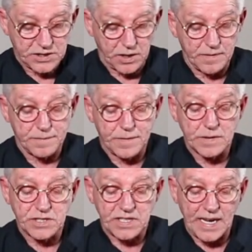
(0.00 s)
So the
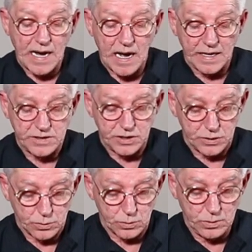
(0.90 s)
first thing I
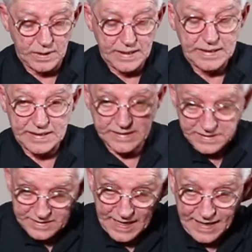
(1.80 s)
do
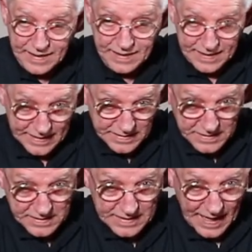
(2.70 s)
is take
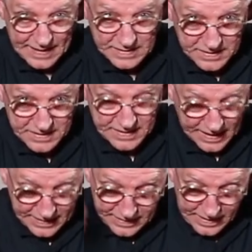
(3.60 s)
this and
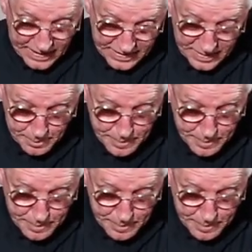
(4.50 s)
stick it in the